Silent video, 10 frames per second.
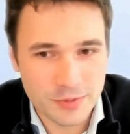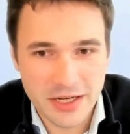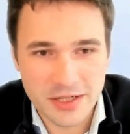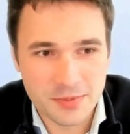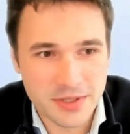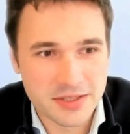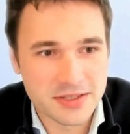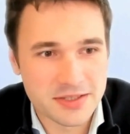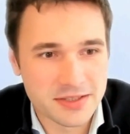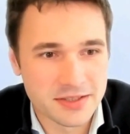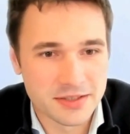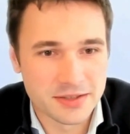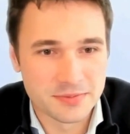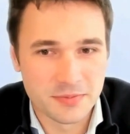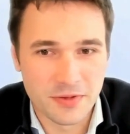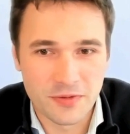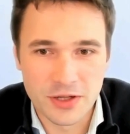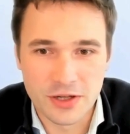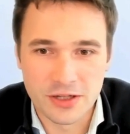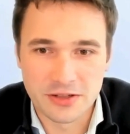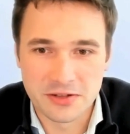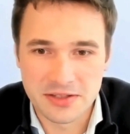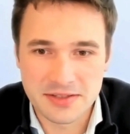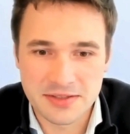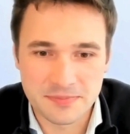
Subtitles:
management with video analytics.